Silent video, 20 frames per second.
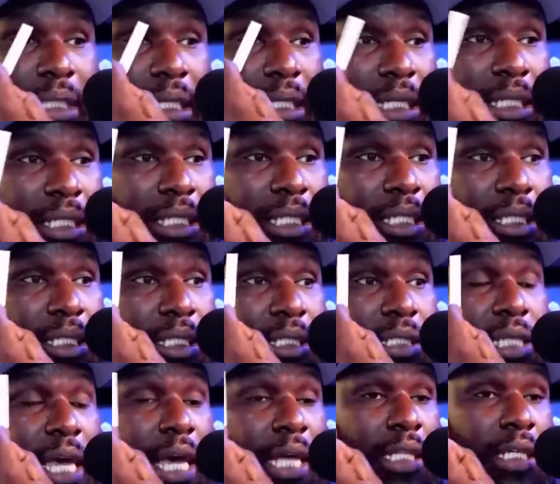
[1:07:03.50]
This is
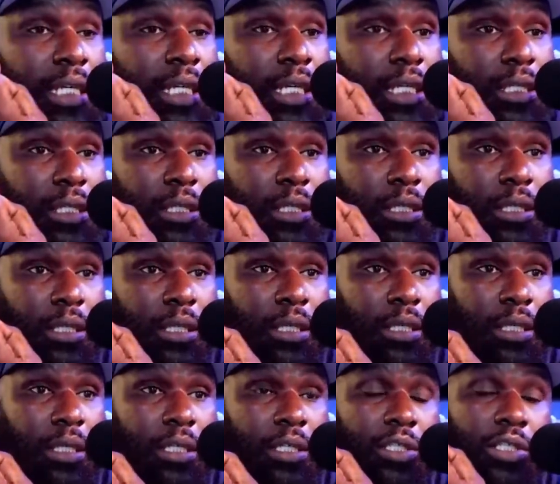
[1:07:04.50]
elegant.
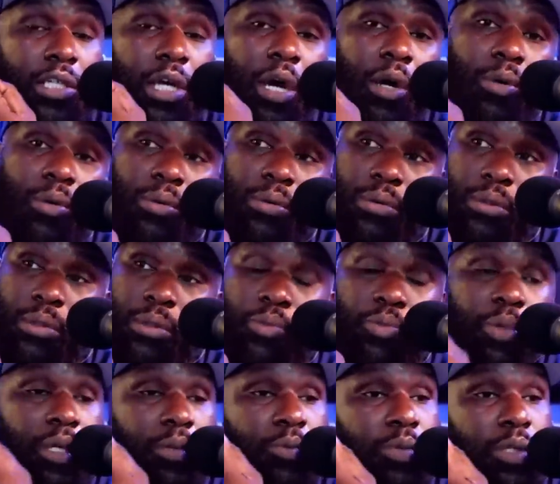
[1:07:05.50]
So
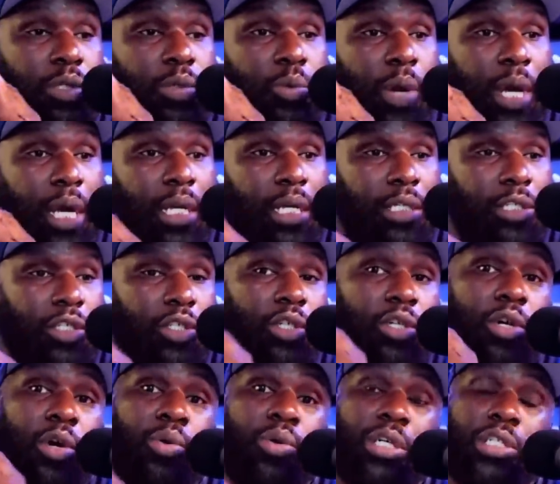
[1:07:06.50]
when will you wear this? You're
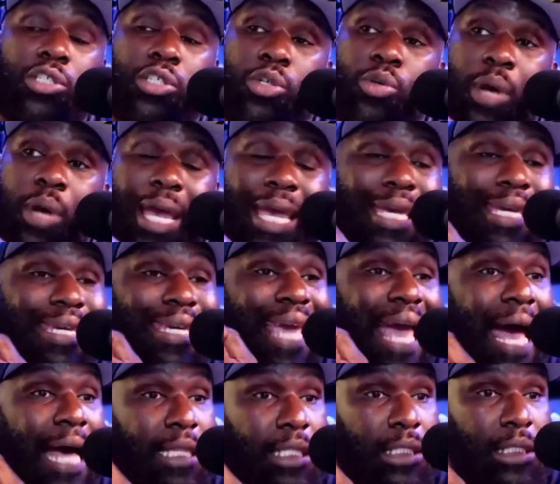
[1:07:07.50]
going to a
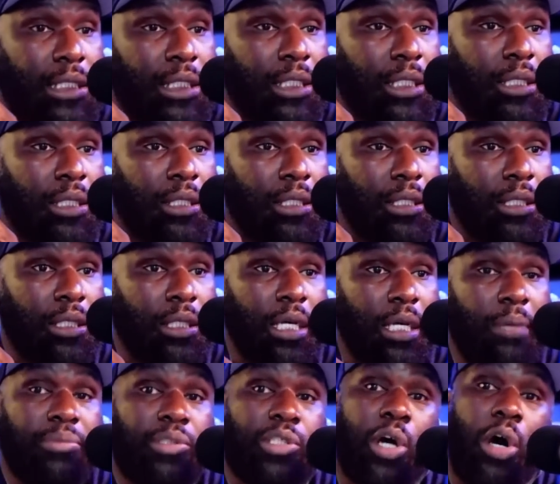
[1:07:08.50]
gala.
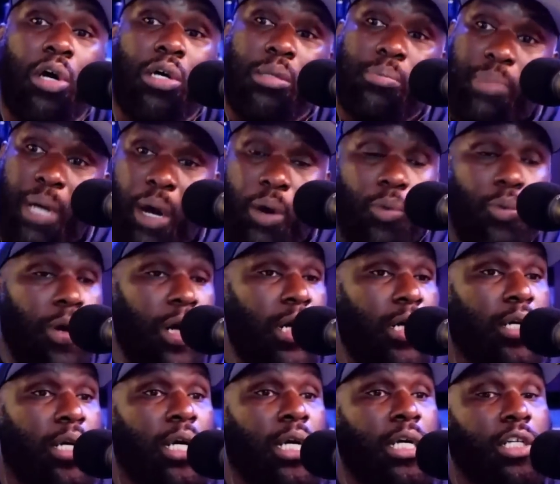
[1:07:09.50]
I'm talking about where
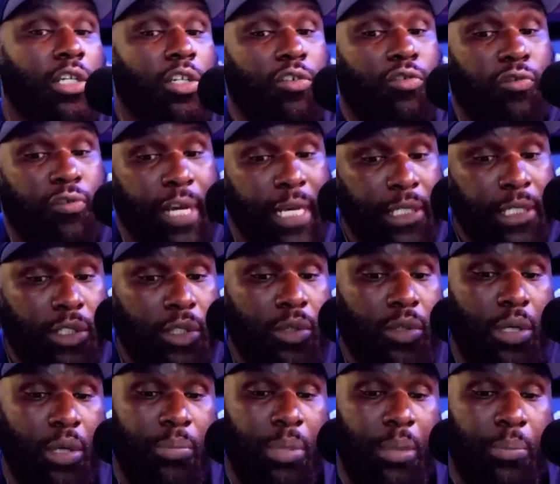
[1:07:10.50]
drinks are going
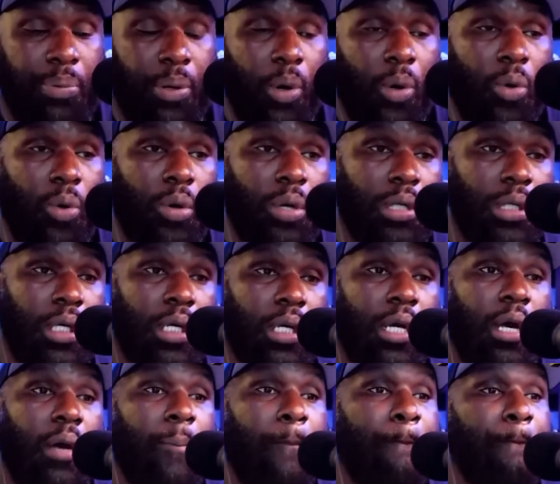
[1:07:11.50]
to be poured,
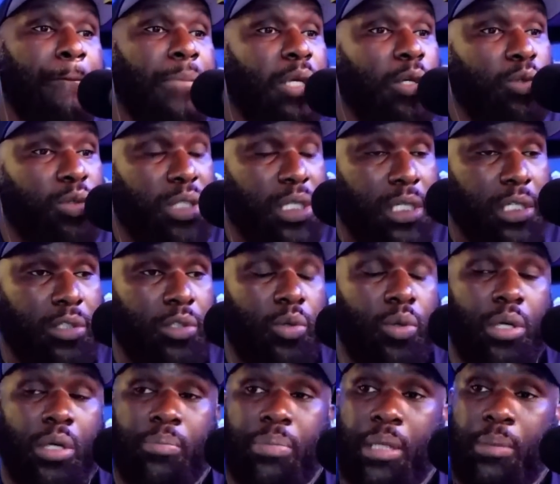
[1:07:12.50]
music is
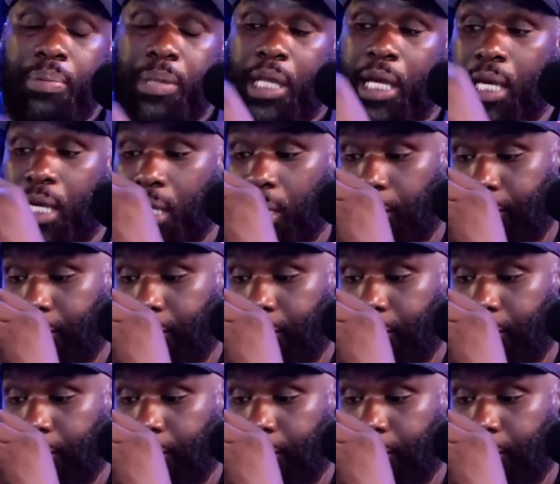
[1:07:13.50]
going to be played.